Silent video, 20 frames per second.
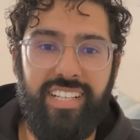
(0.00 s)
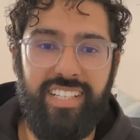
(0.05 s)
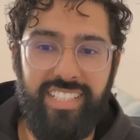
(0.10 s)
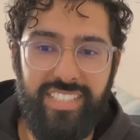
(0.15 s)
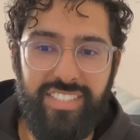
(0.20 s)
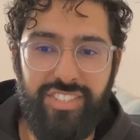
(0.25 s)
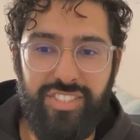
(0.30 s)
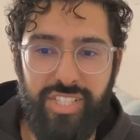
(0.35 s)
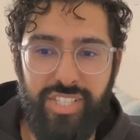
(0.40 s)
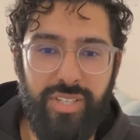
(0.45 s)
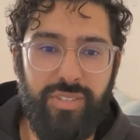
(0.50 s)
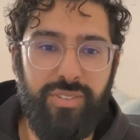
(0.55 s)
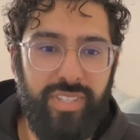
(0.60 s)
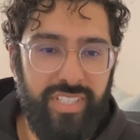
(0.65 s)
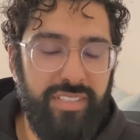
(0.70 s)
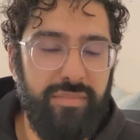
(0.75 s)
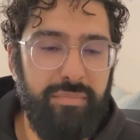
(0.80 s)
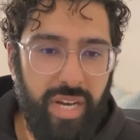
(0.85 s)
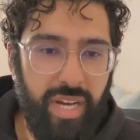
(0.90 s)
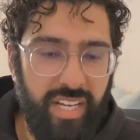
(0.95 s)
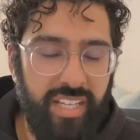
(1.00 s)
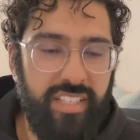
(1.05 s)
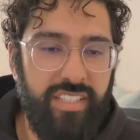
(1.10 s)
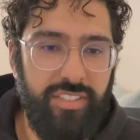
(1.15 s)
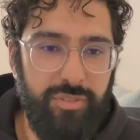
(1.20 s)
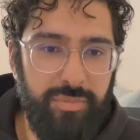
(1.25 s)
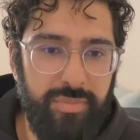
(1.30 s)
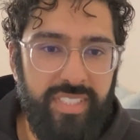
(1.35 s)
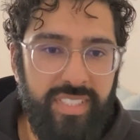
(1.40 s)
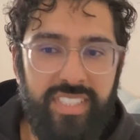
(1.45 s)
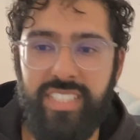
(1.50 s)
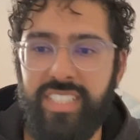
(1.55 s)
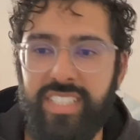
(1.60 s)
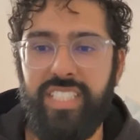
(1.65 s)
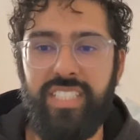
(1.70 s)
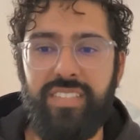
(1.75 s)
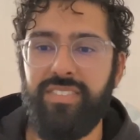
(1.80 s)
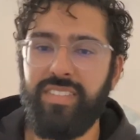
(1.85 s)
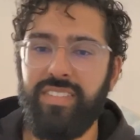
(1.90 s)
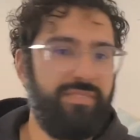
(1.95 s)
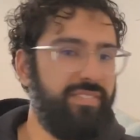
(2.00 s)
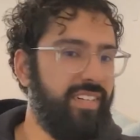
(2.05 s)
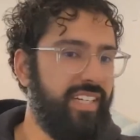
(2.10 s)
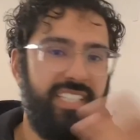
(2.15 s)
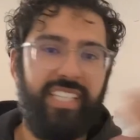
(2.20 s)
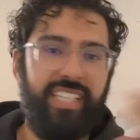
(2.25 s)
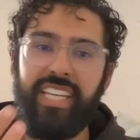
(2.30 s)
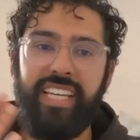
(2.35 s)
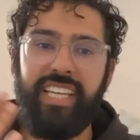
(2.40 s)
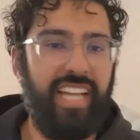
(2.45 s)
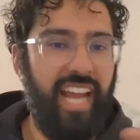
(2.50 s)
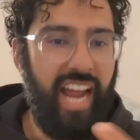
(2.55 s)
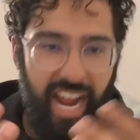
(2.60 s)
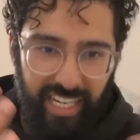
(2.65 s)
is generated by a human, even if I can't